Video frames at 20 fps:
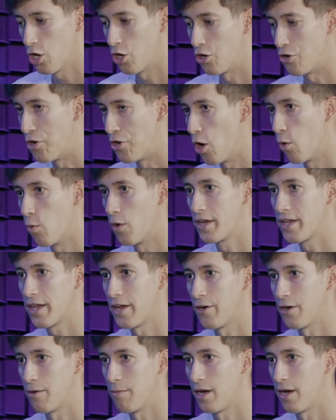No one
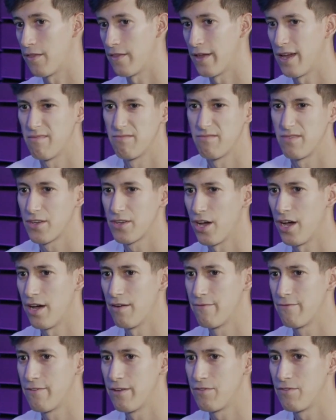cared about that.
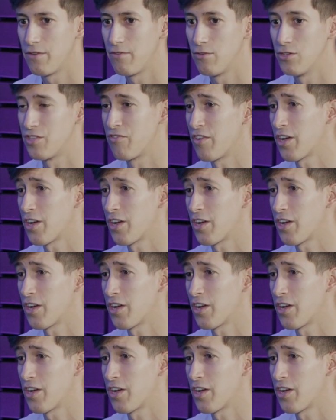Got 50 views.